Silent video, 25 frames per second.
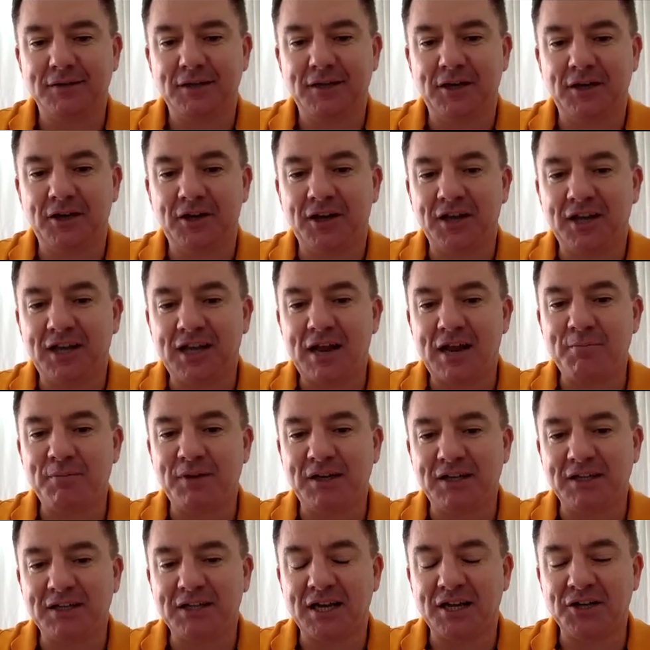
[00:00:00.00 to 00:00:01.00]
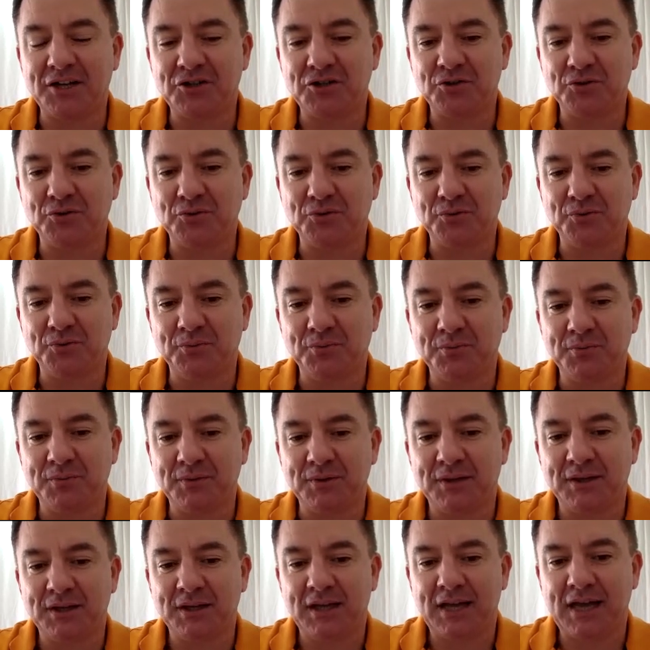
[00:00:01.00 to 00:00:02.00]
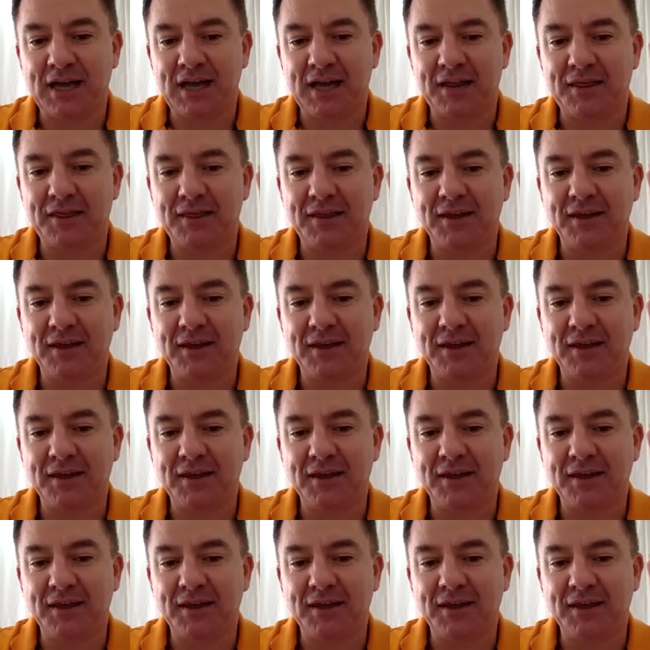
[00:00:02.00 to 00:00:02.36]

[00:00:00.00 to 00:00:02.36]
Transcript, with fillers: you know you can be intentional and